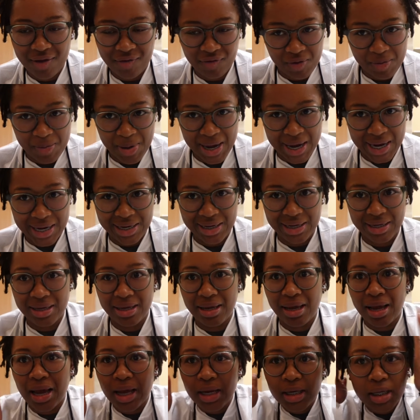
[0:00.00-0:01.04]
everybody.
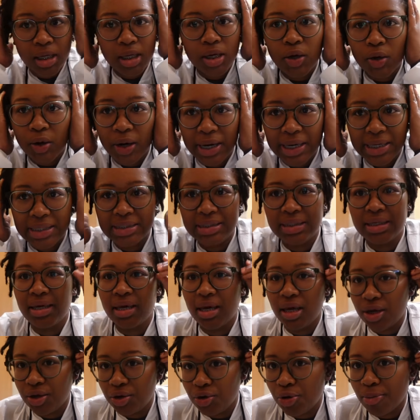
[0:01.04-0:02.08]
I look crazy,
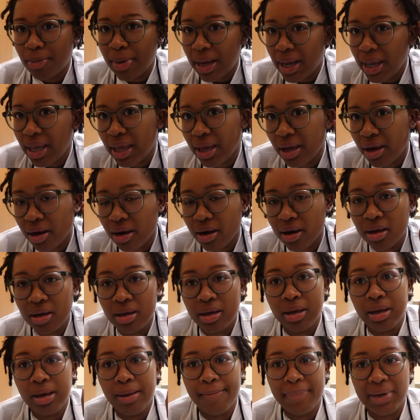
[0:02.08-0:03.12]
ignore my hair,
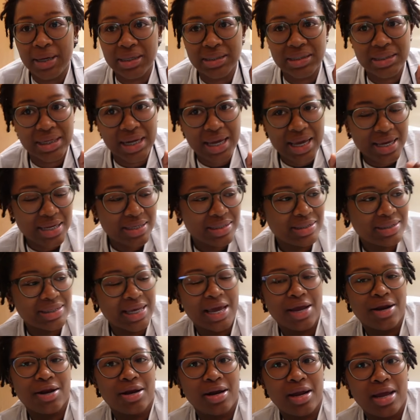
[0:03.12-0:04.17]
but today is
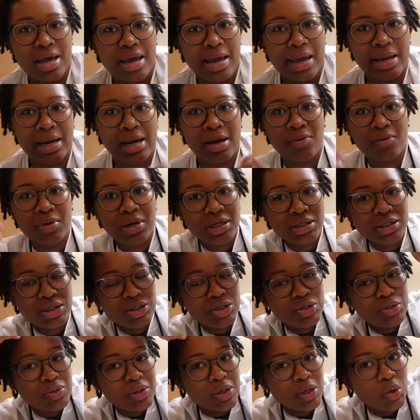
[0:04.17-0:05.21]
Saturday and I wanted to
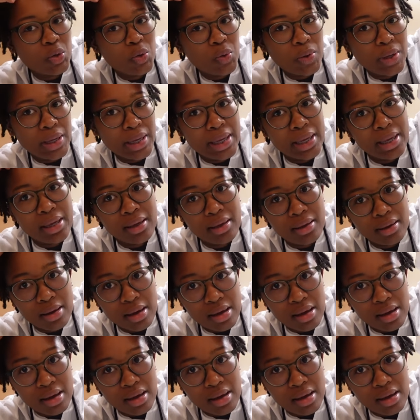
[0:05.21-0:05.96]
do a quick